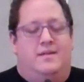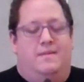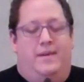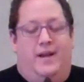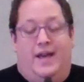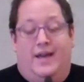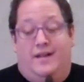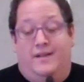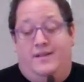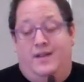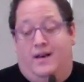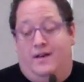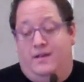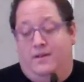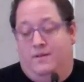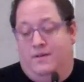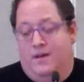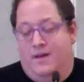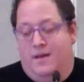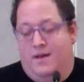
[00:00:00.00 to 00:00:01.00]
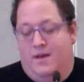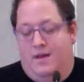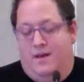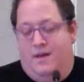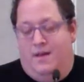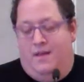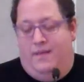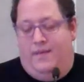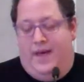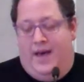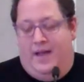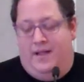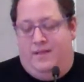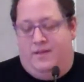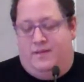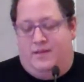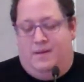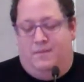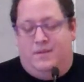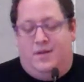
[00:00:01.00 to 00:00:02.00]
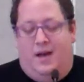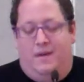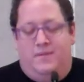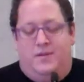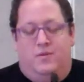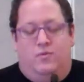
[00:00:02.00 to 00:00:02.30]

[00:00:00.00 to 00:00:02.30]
I mean, I could tell you that sometimes